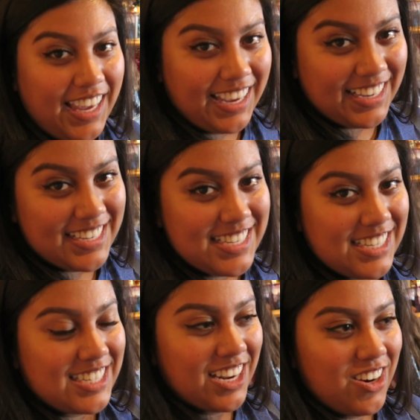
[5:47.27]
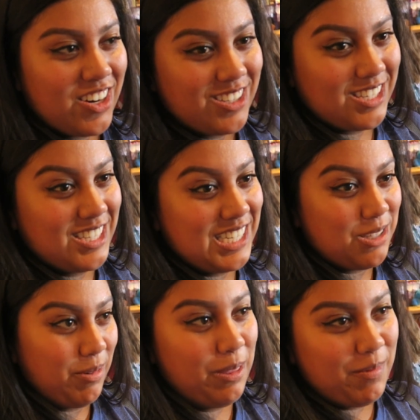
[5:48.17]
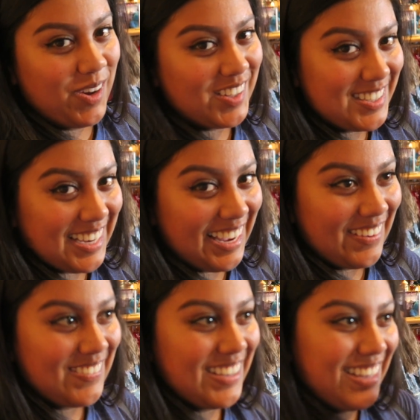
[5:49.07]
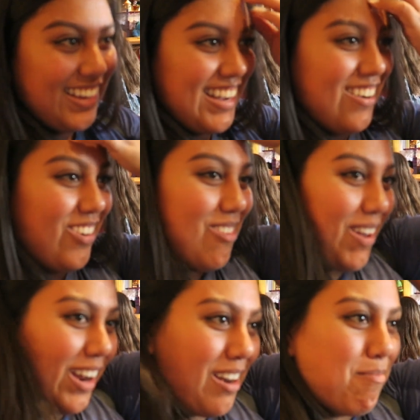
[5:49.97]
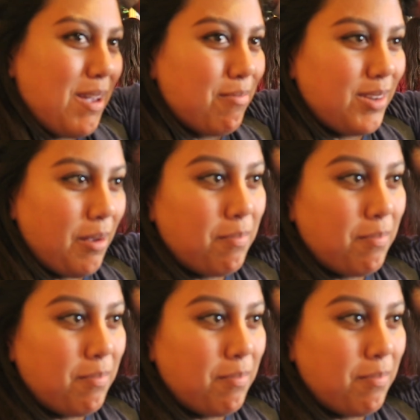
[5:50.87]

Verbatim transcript: thing is, it's kind of hard since he's with me all the time. When am I gonna be able to